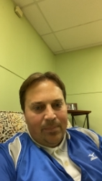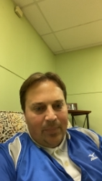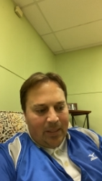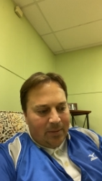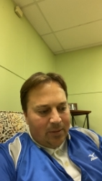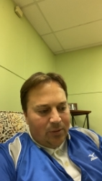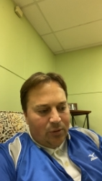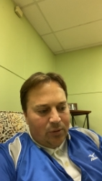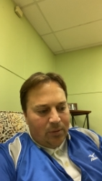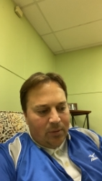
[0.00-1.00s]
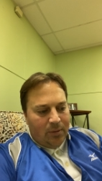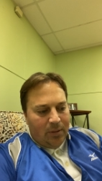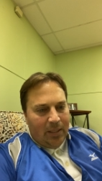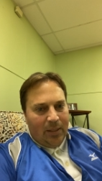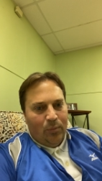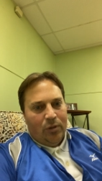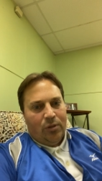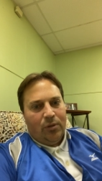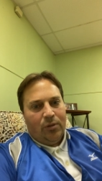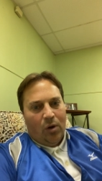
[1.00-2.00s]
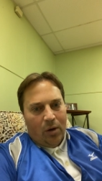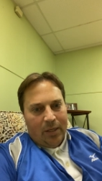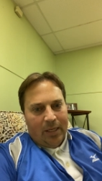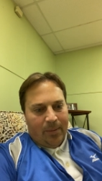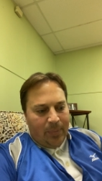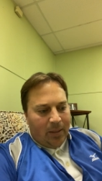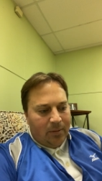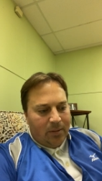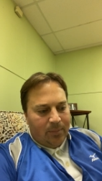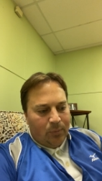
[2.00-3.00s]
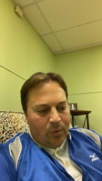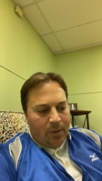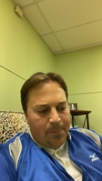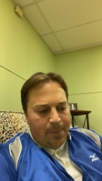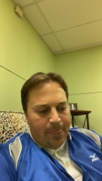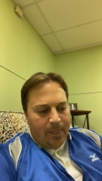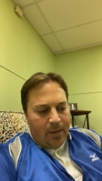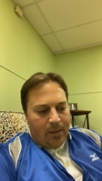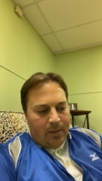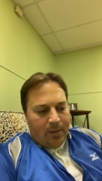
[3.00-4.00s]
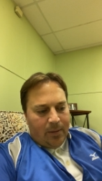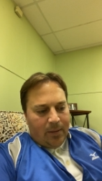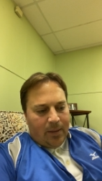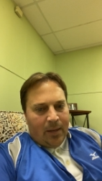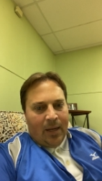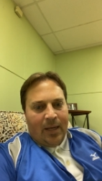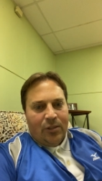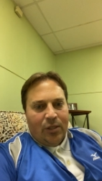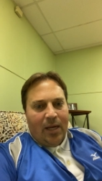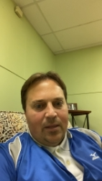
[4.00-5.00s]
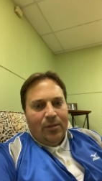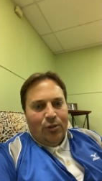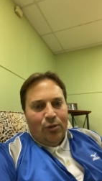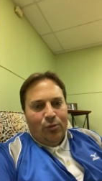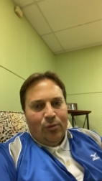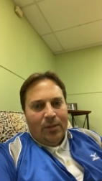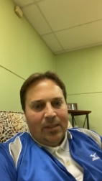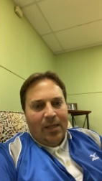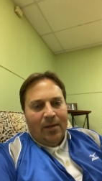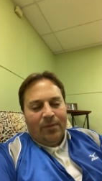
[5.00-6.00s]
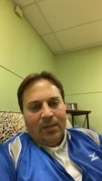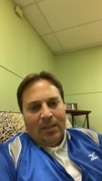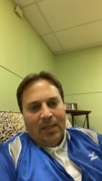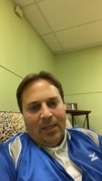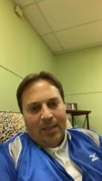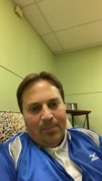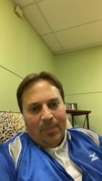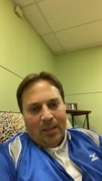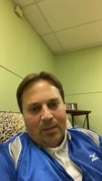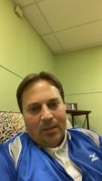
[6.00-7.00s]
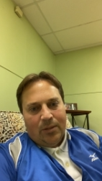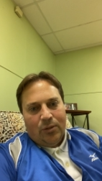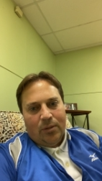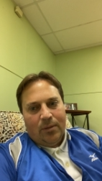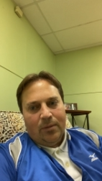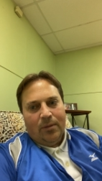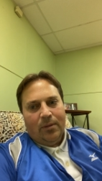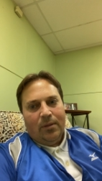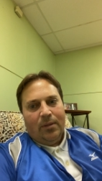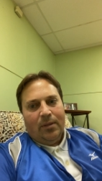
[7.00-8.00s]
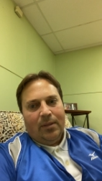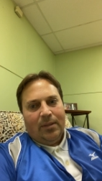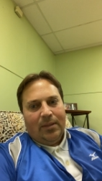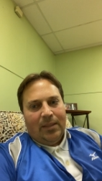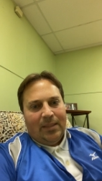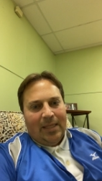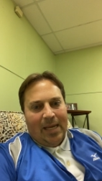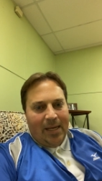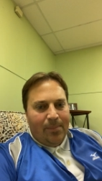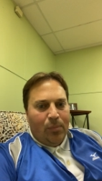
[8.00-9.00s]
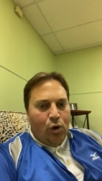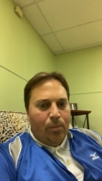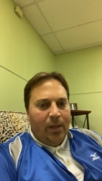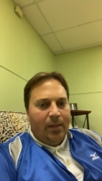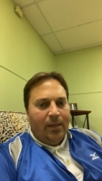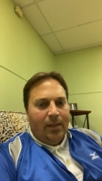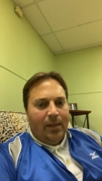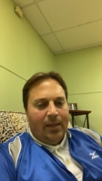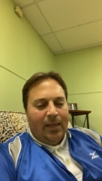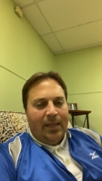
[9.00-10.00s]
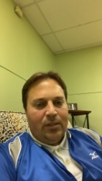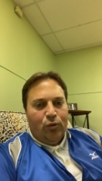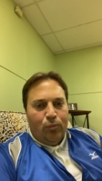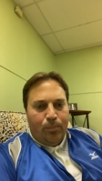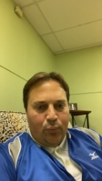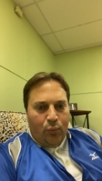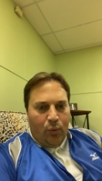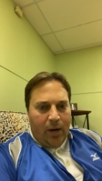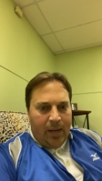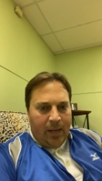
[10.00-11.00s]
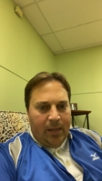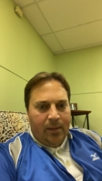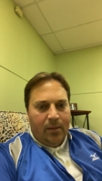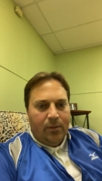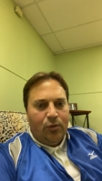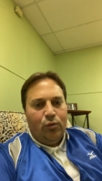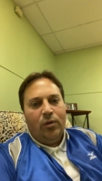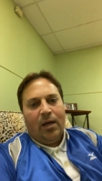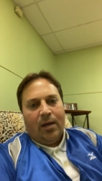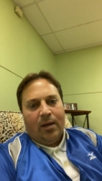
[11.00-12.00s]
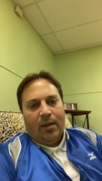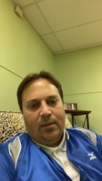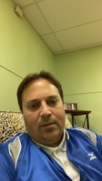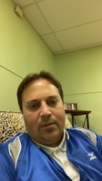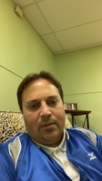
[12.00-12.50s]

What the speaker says: message in which you're talking about someone, I challenge you, instead of sending the message, to take a moment and to pray to God